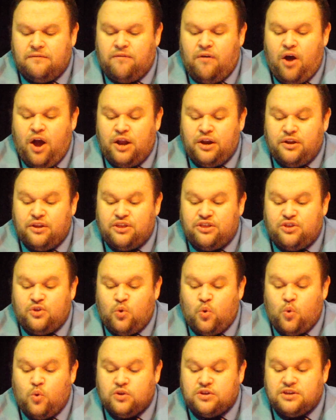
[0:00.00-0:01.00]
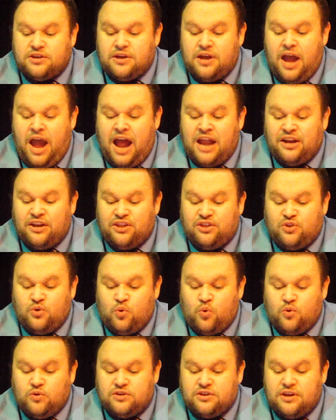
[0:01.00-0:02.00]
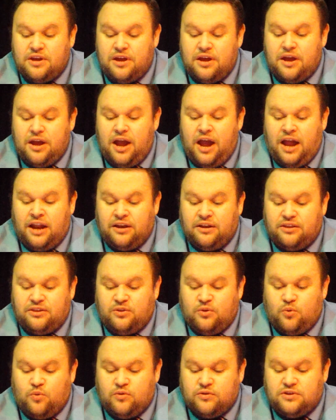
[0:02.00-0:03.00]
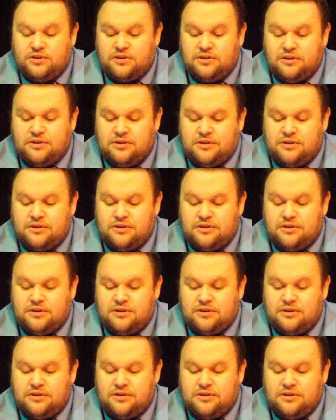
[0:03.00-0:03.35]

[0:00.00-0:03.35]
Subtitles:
Violet thought and thought and thought,